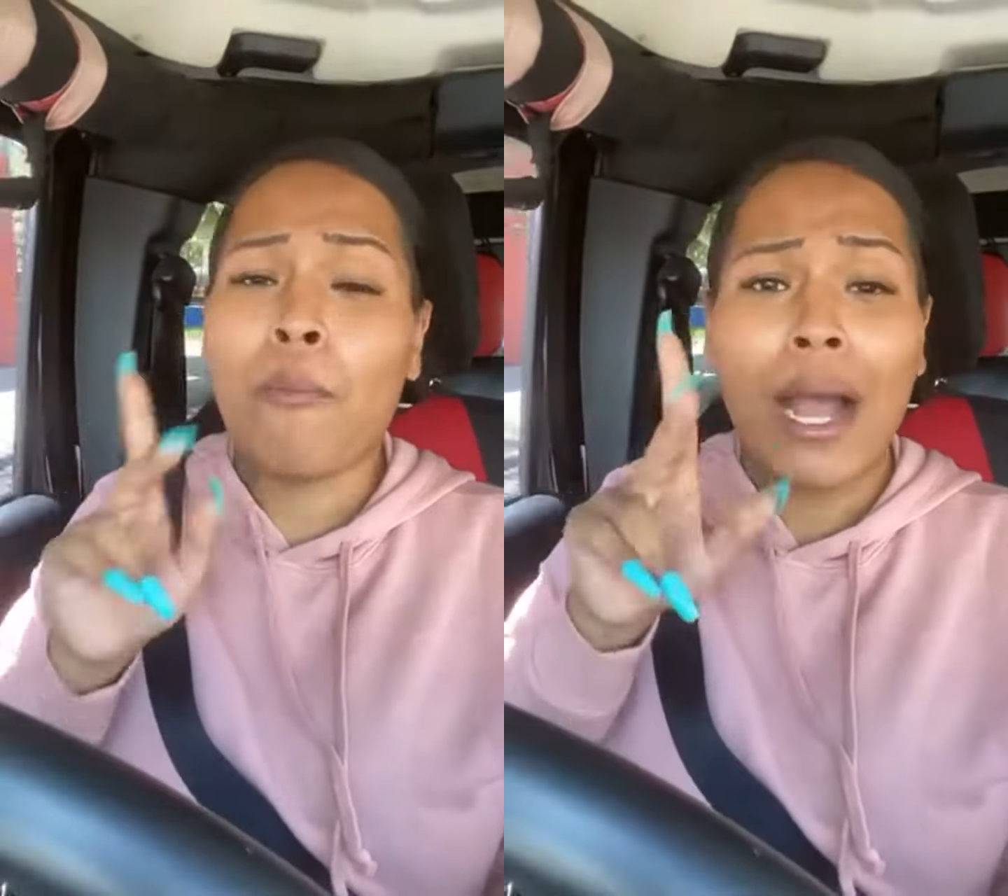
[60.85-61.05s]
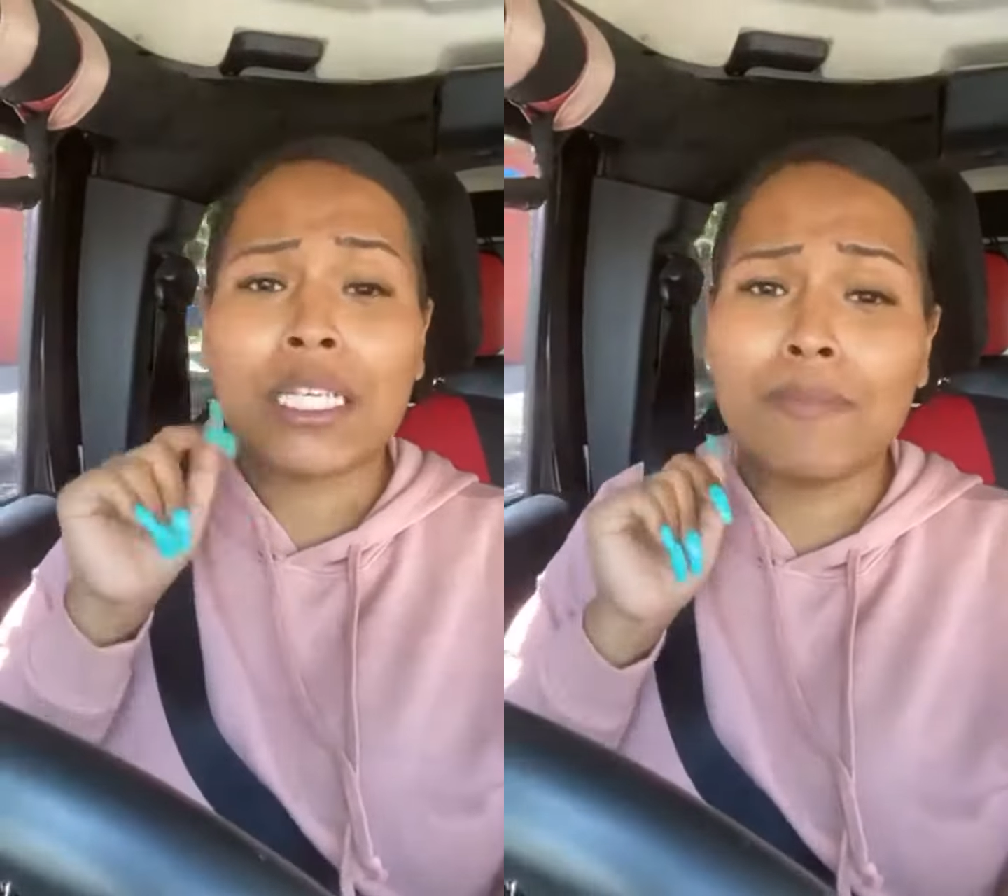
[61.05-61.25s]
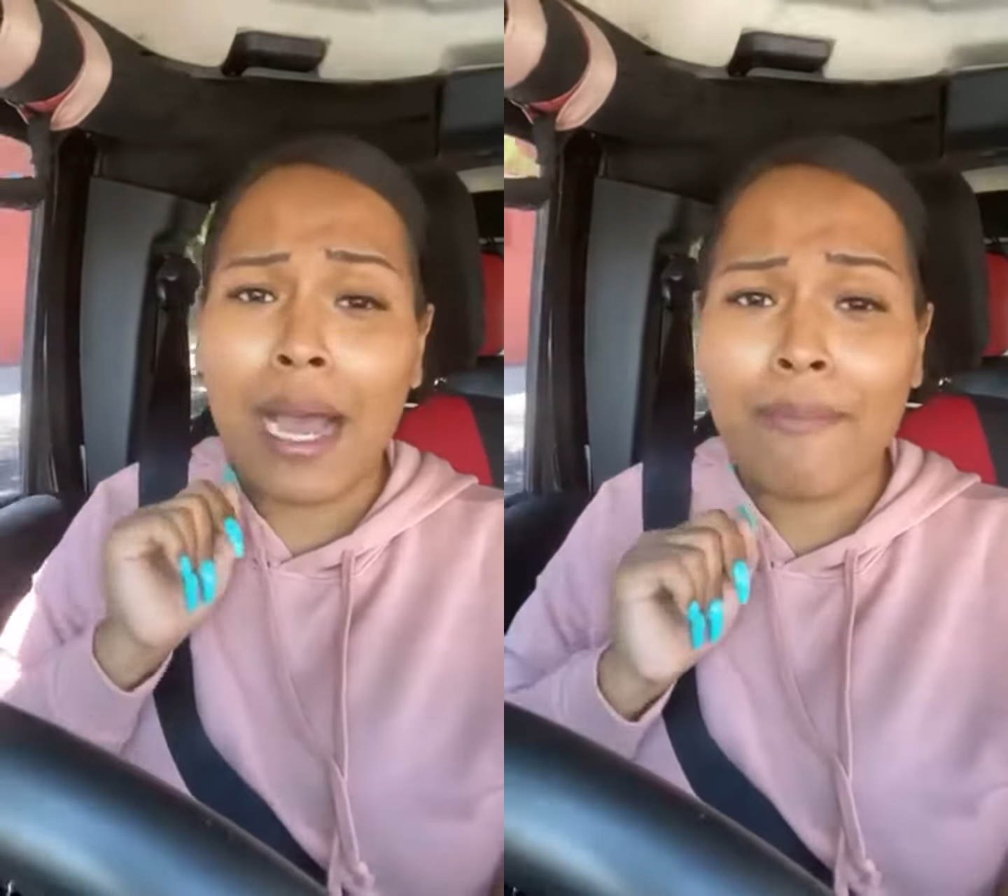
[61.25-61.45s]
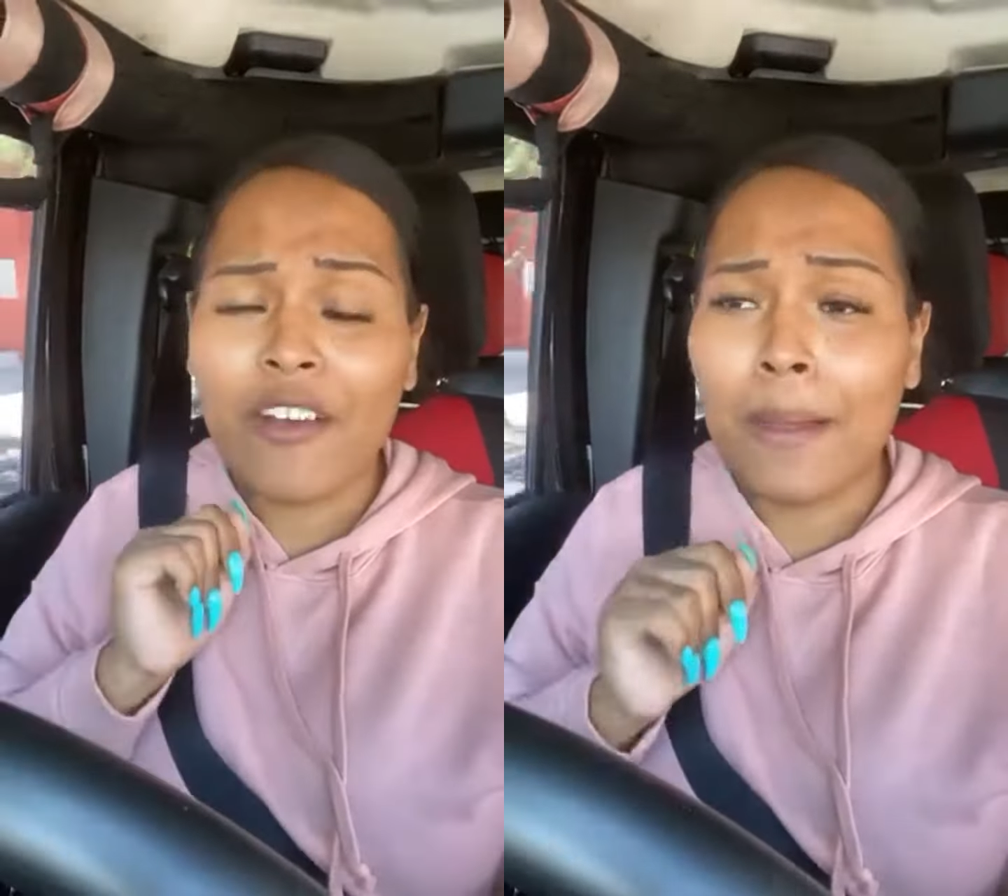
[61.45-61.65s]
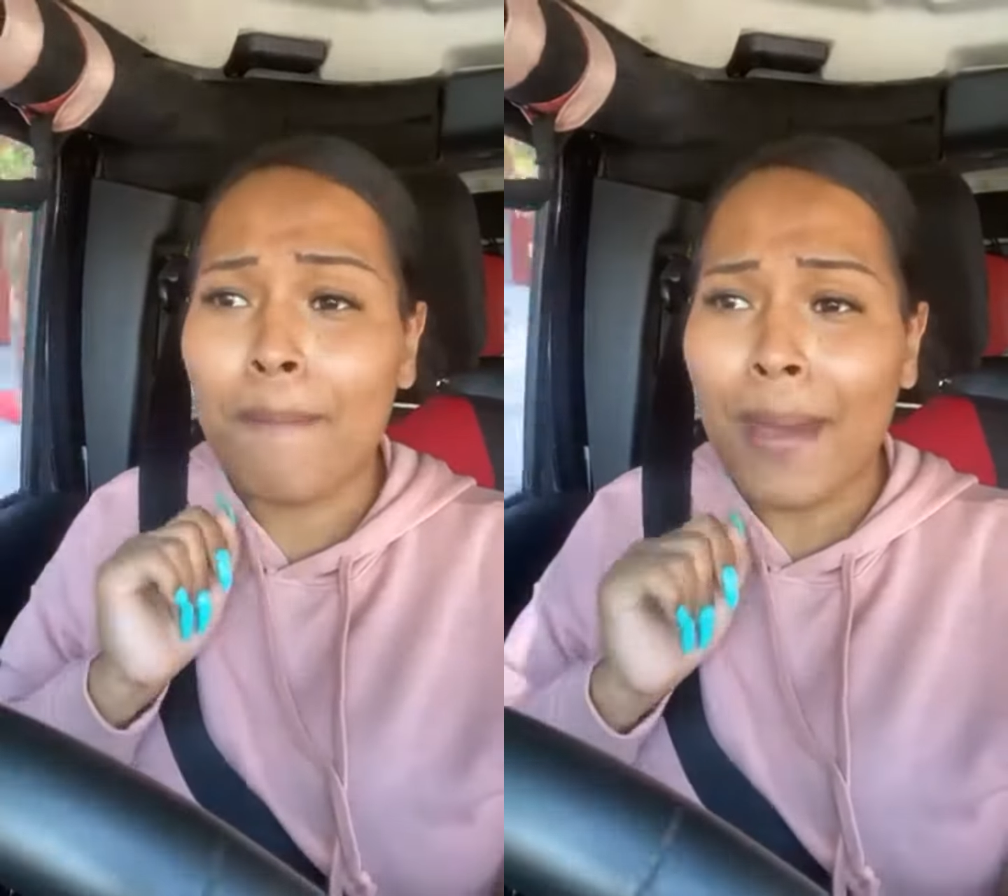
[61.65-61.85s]
my fucking
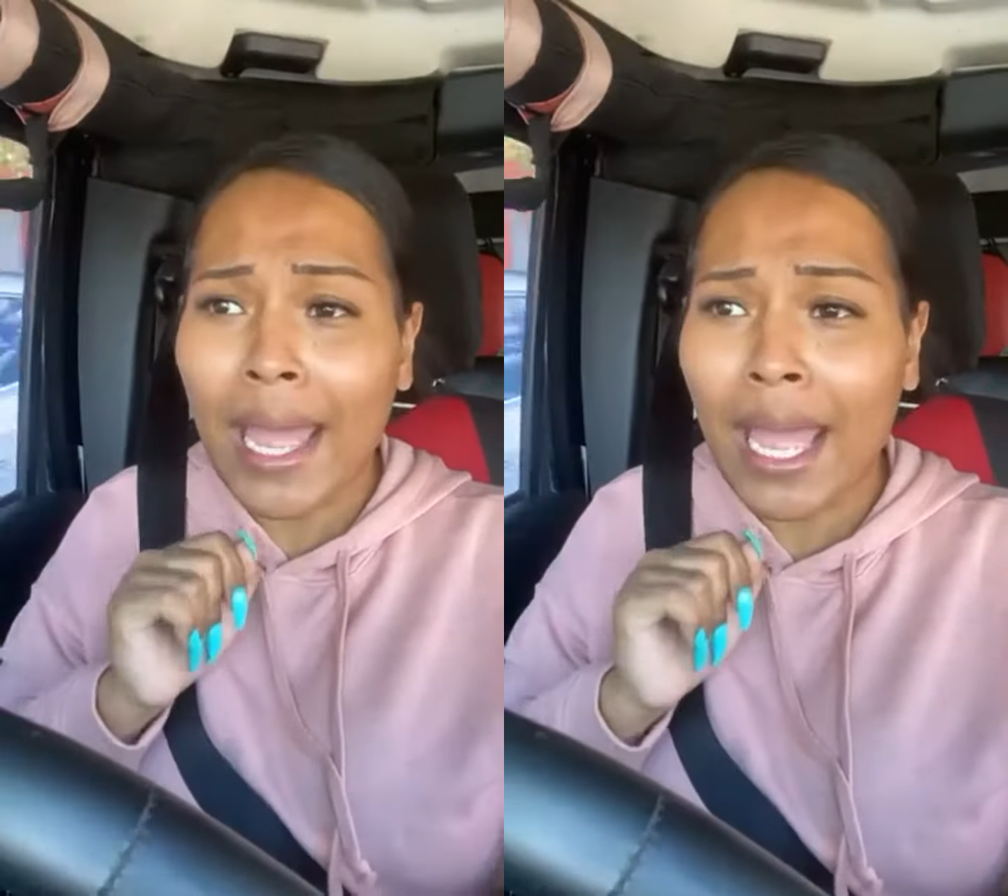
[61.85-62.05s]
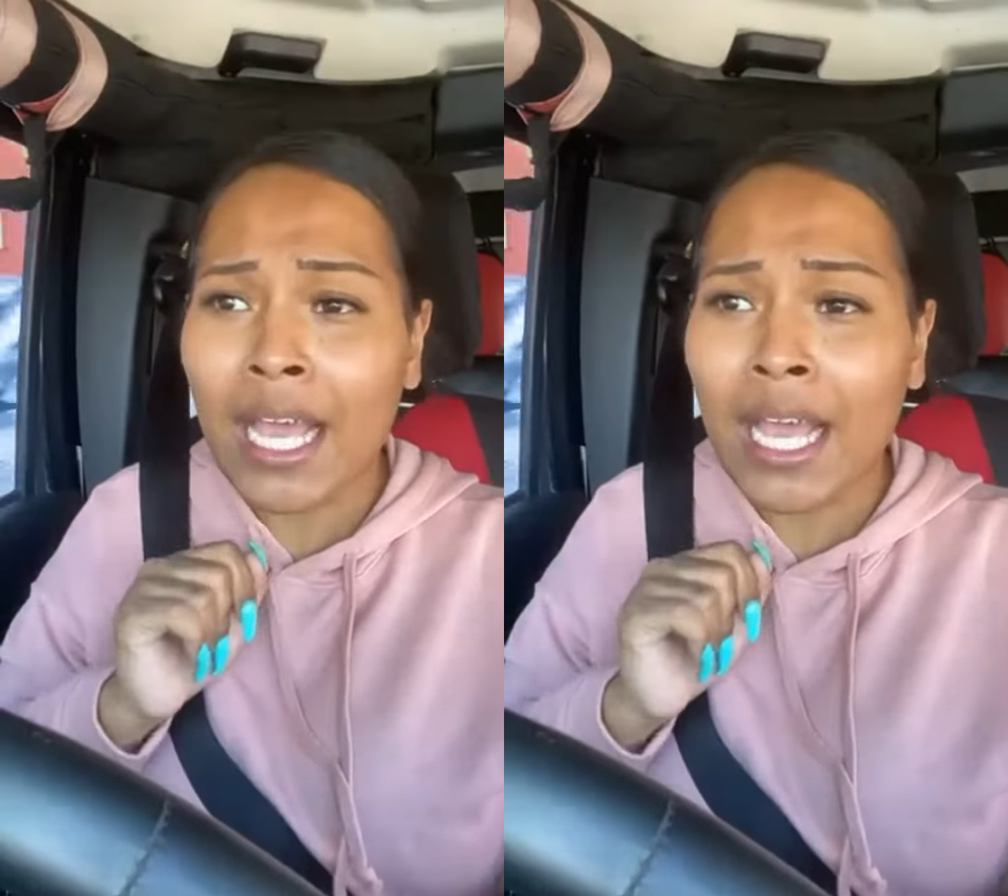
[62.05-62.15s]
back.